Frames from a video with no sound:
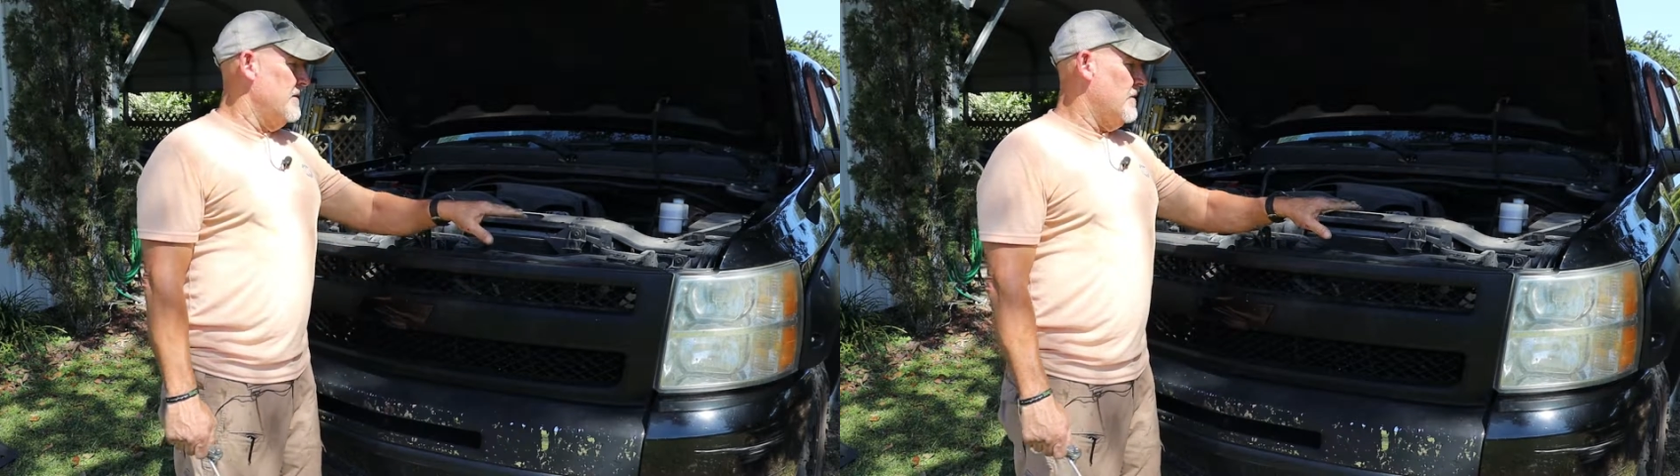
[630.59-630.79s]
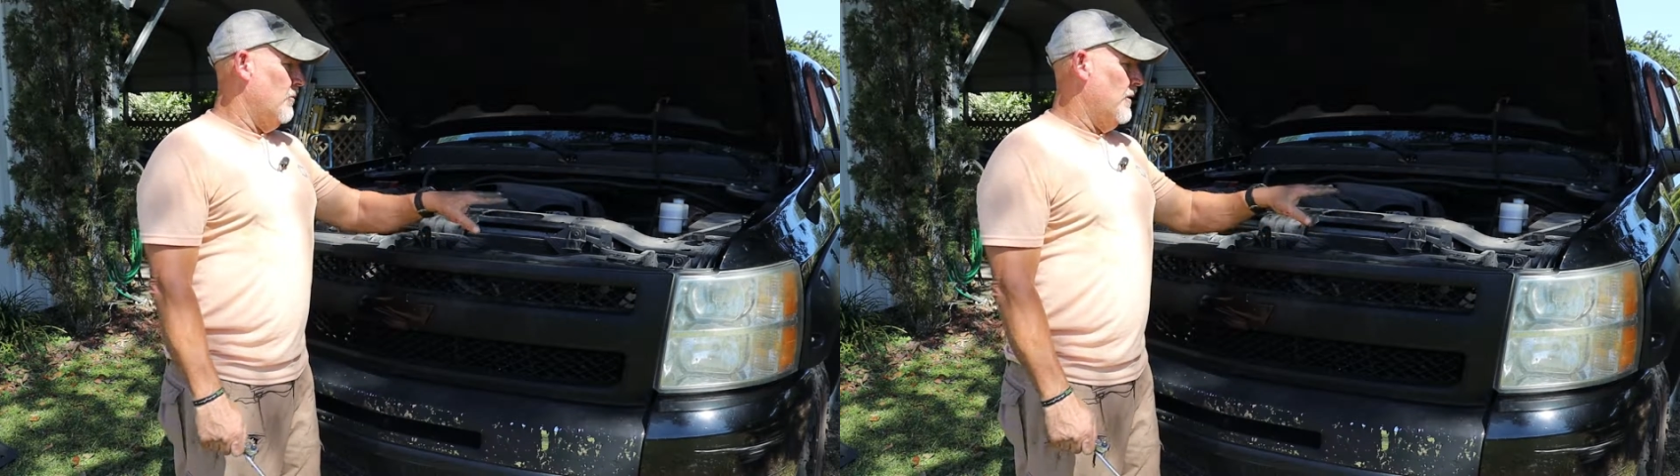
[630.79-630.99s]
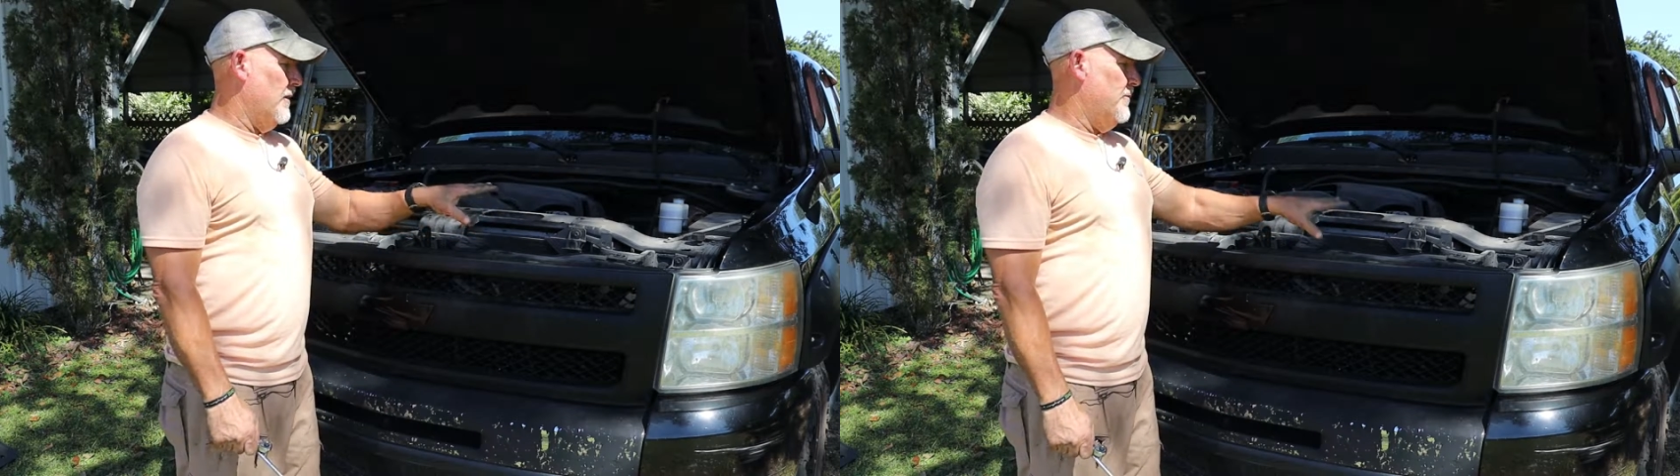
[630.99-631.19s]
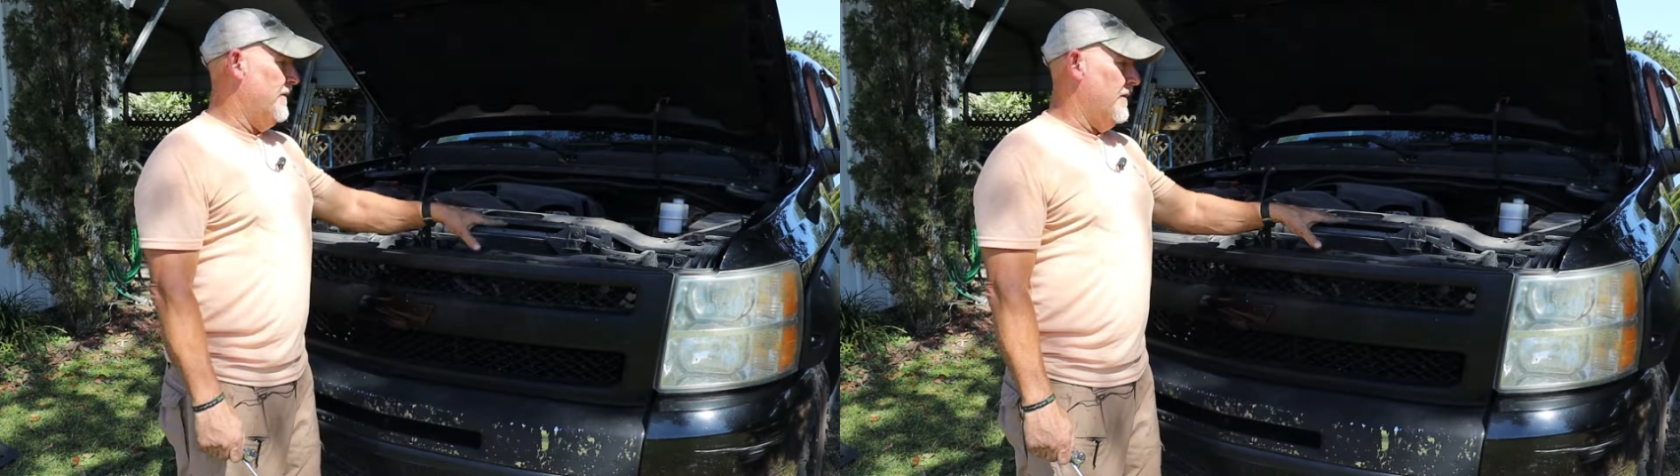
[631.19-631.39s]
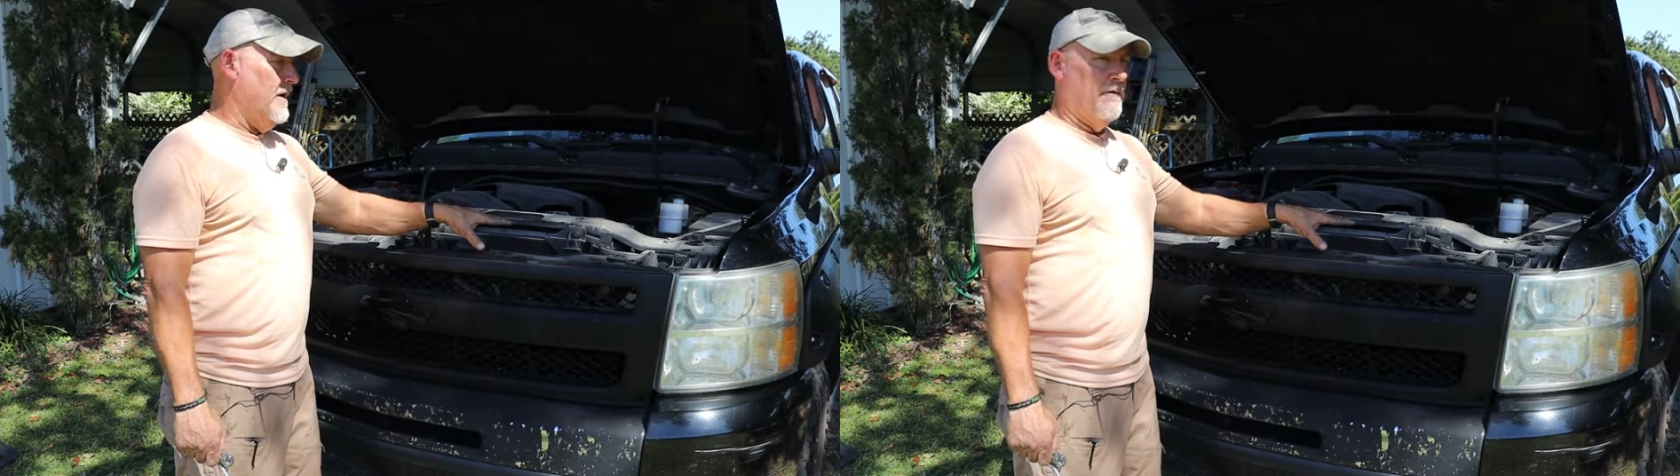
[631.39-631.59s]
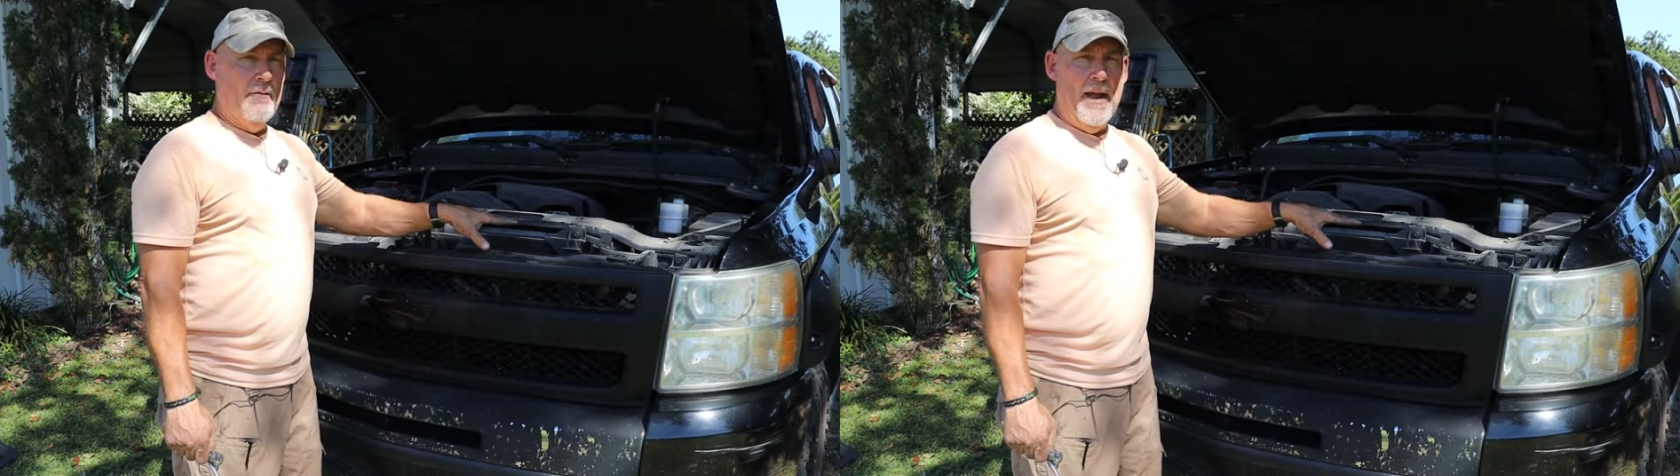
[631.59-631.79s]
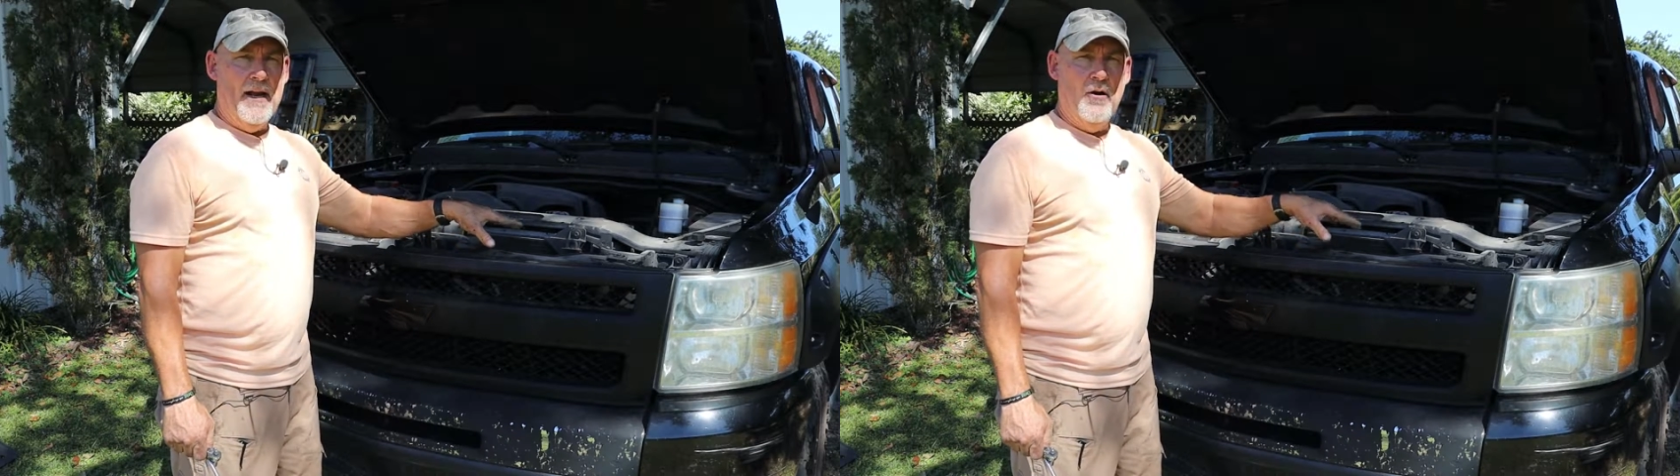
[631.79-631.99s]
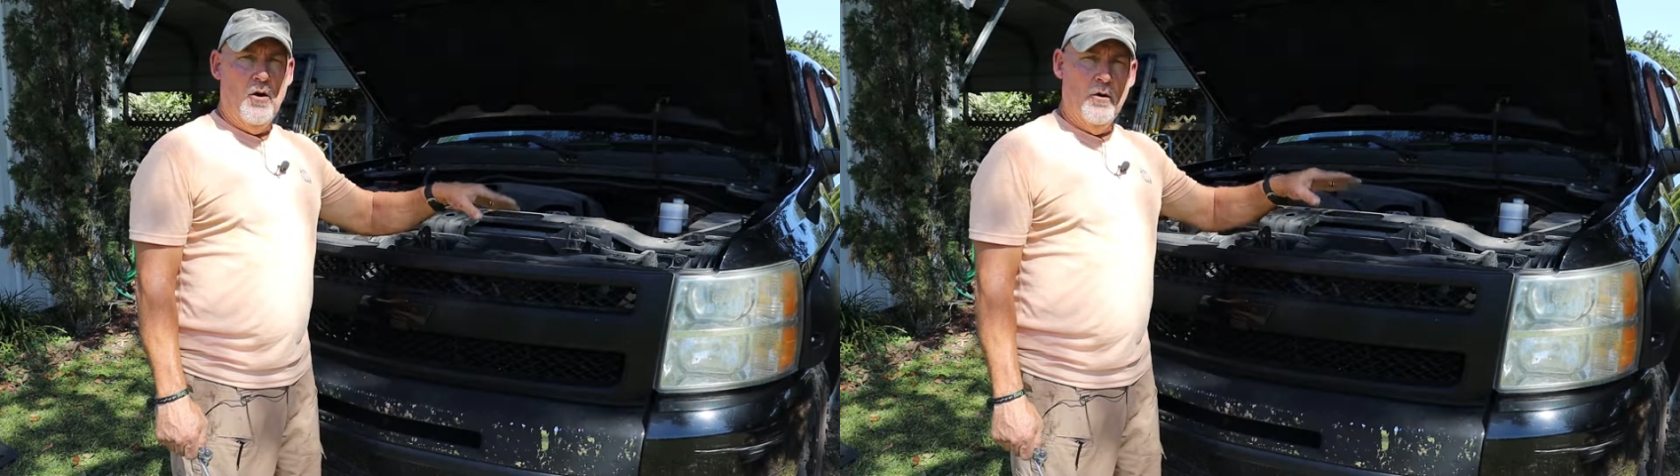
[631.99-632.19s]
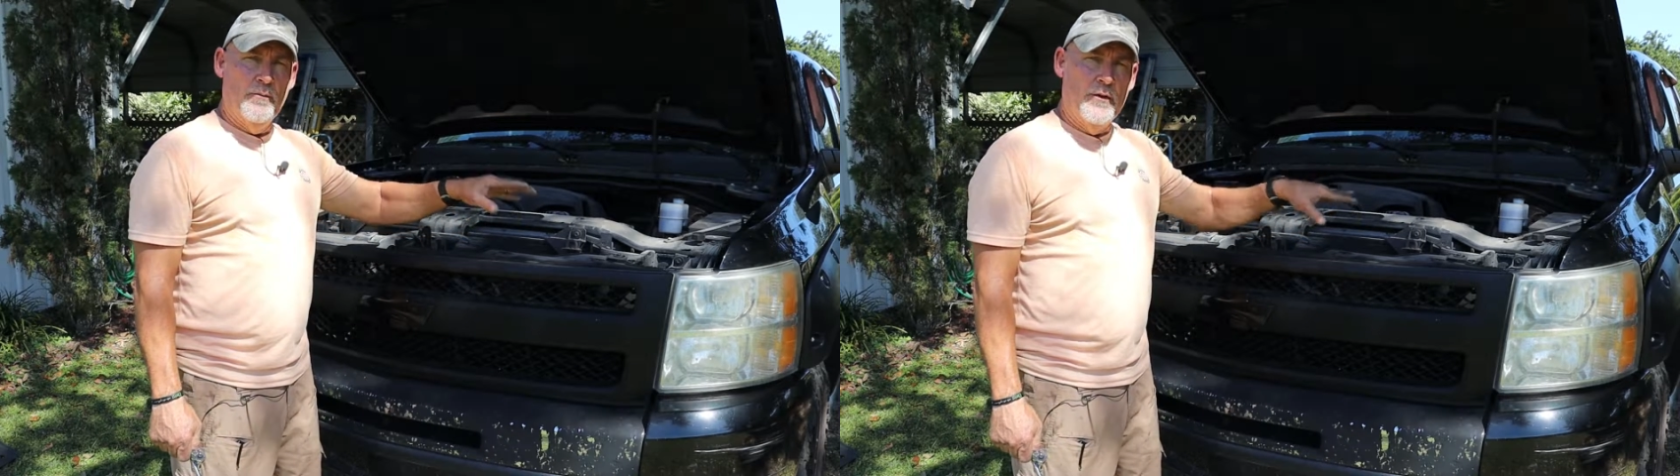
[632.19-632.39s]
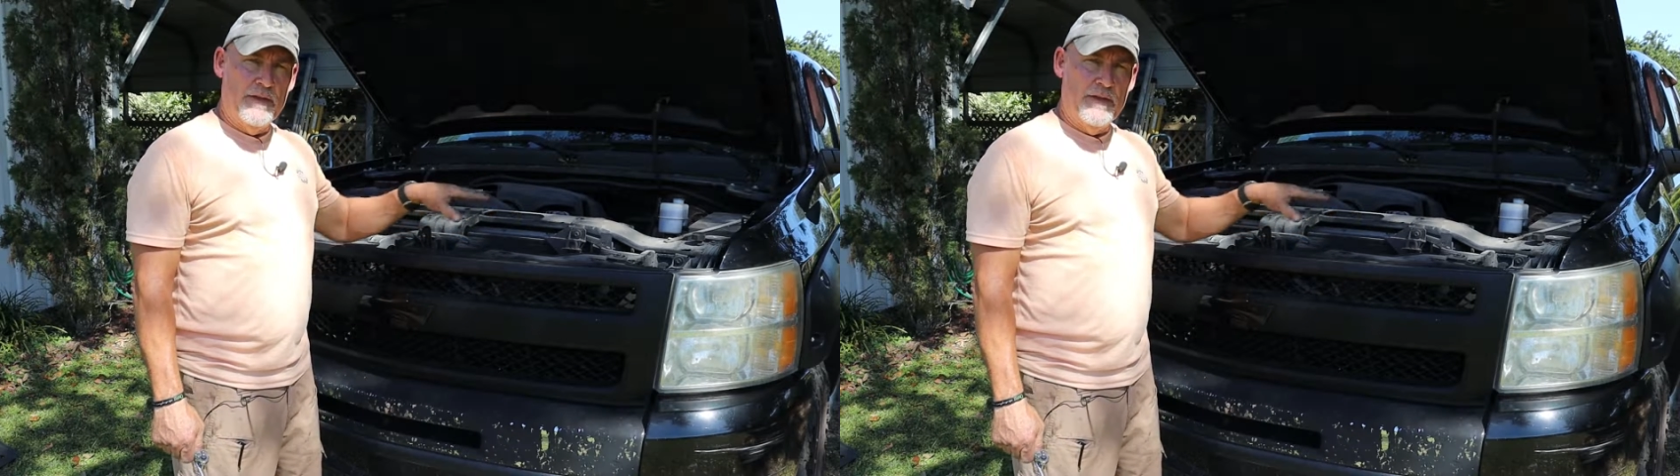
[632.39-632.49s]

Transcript: So we're going to put the cover back on,